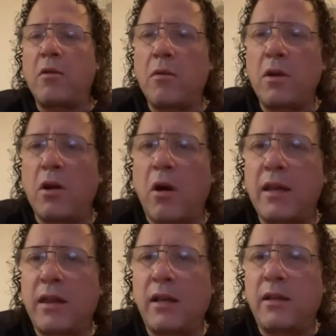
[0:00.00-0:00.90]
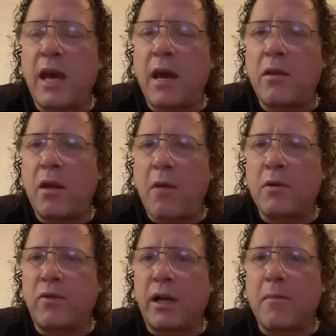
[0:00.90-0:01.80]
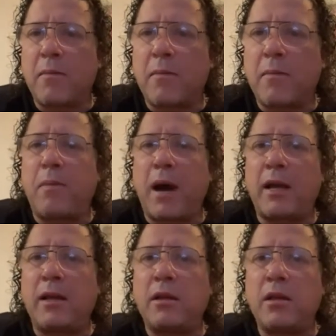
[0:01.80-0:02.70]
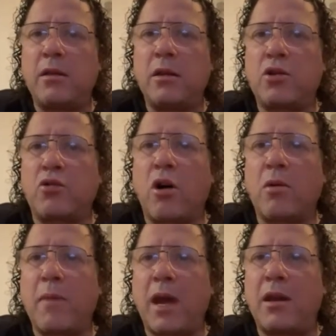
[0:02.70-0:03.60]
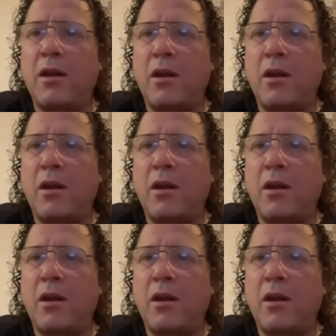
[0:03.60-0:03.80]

You know, I think that I was recommended by the strongman,